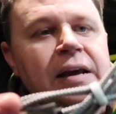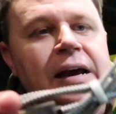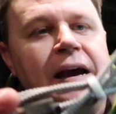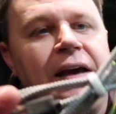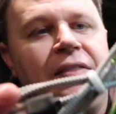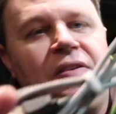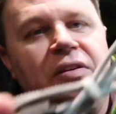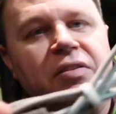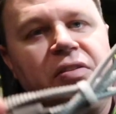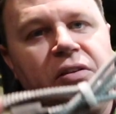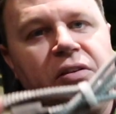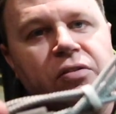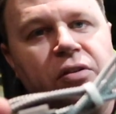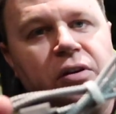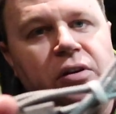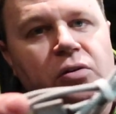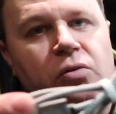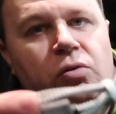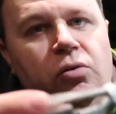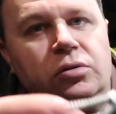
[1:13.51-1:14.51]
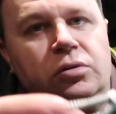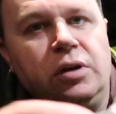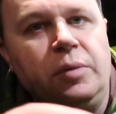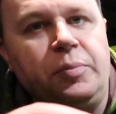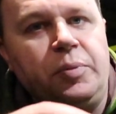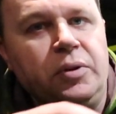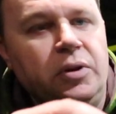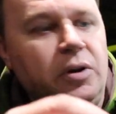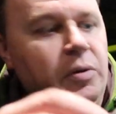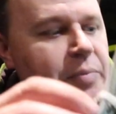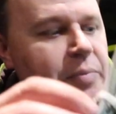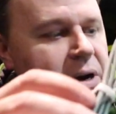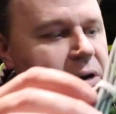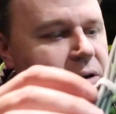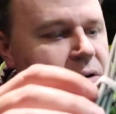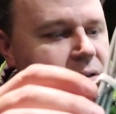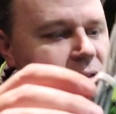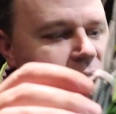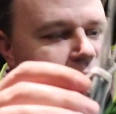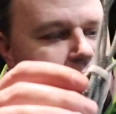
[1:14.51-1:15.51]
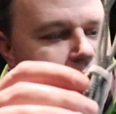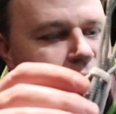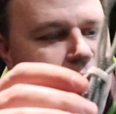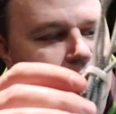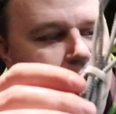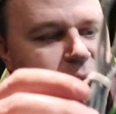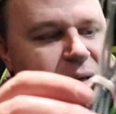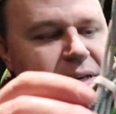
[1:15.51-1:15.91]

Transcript: I think these are gonna hold up a little better because they are gonna